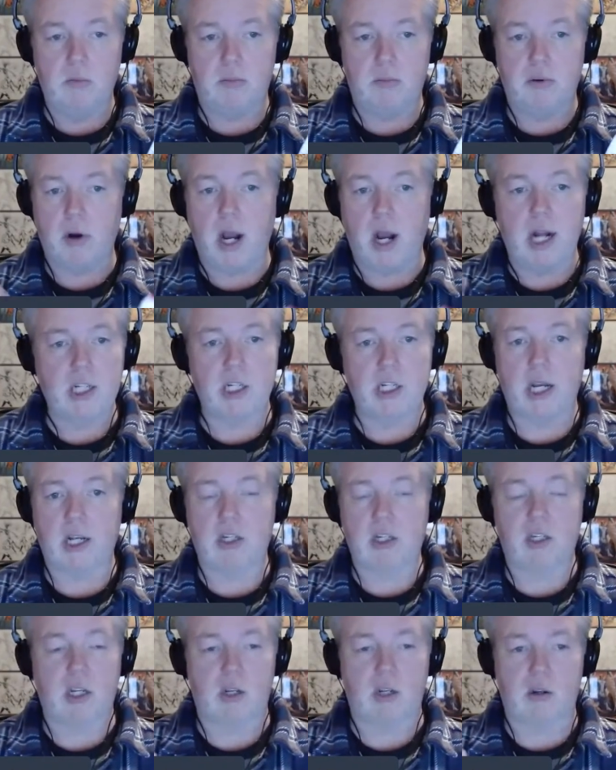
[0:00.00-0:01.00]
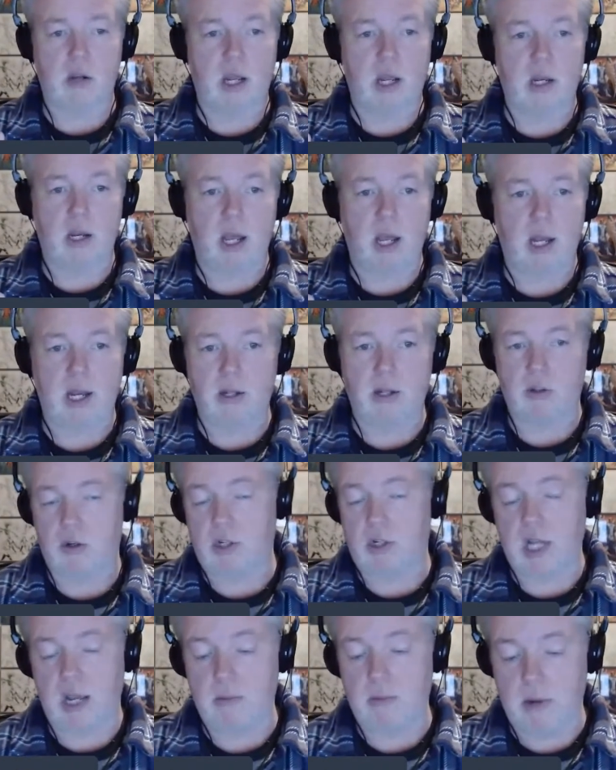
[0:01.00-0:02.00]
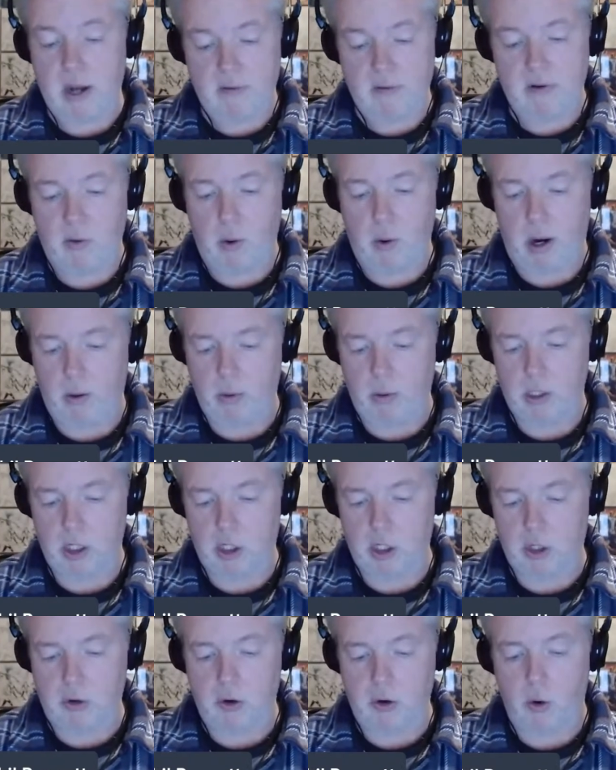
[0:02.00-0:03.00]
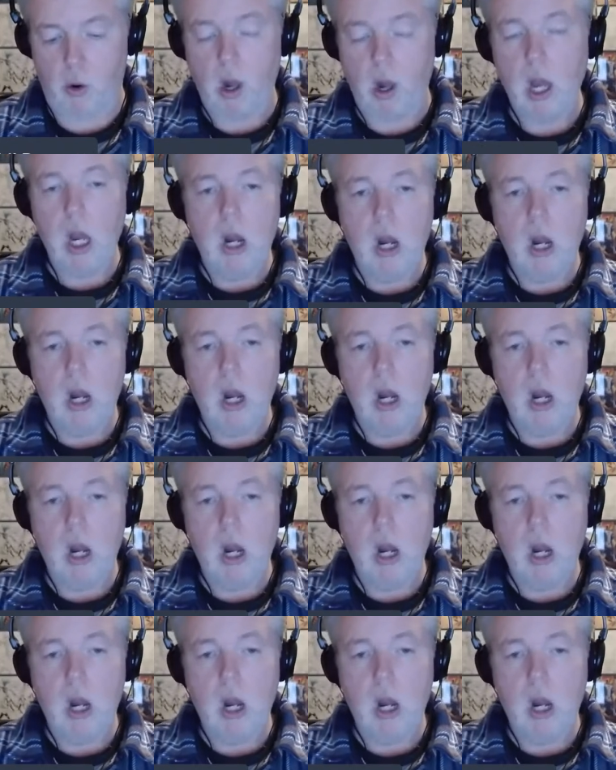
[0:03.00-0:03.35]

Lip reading: projects and entertainment everywhere, which is true.